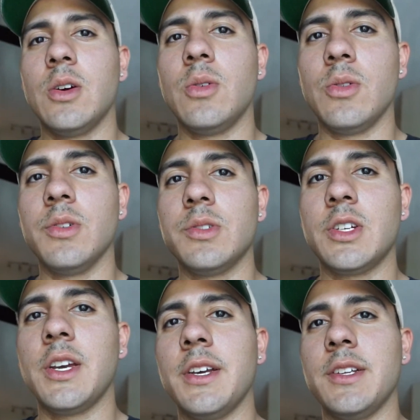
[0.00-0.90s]
oil
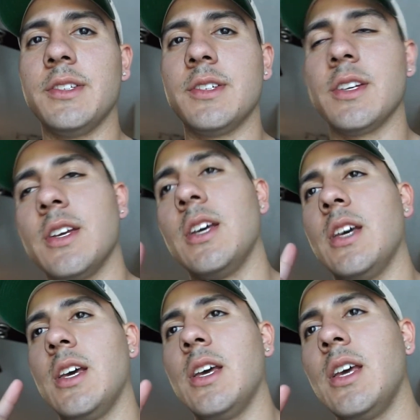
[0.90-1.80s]
change,
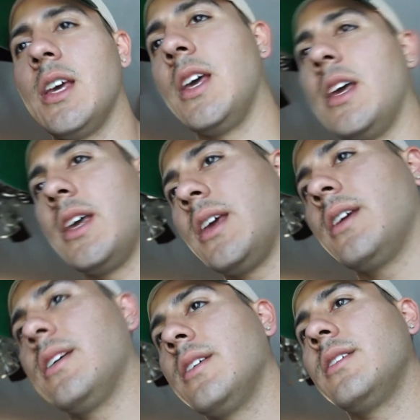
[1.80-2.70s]

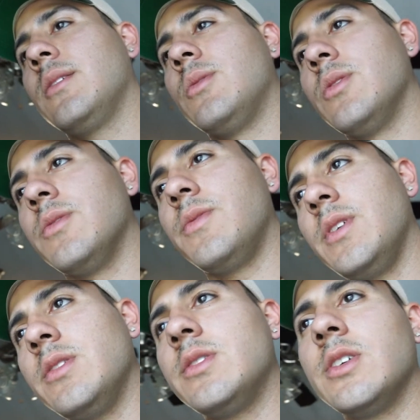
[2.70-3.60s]
and oil
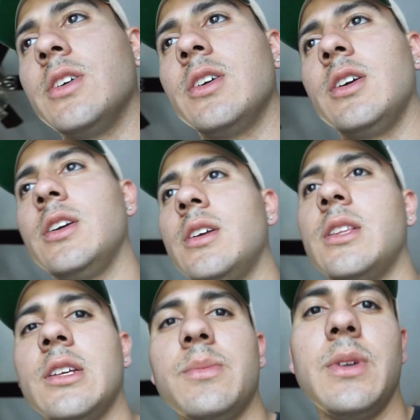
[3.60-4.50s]
filter, and
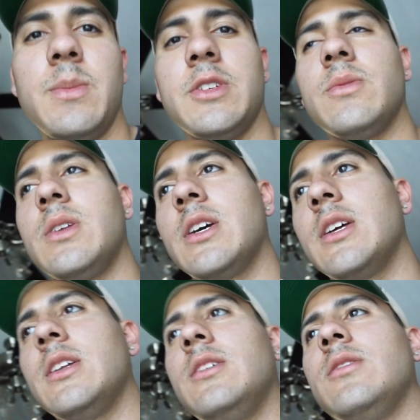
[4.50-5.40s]
that's pretty much what I
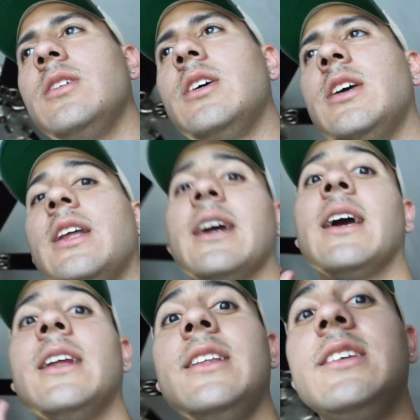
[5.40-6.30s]
got to do today. And I
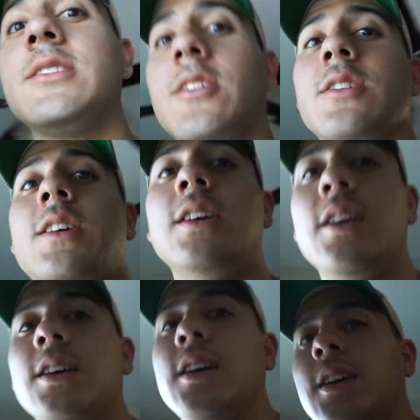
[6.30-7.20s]
got a Nissan
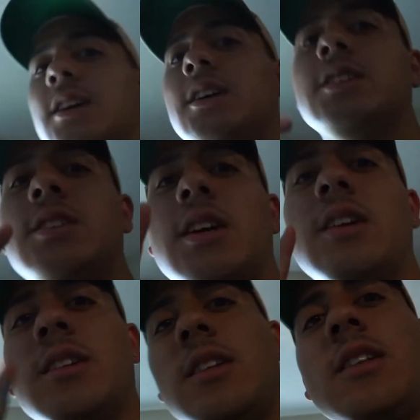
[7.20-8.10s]
key. Shout
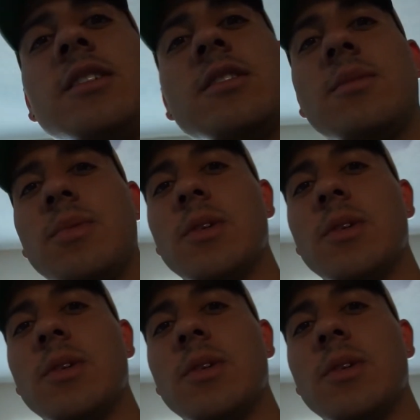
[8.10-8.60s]
out to Nissan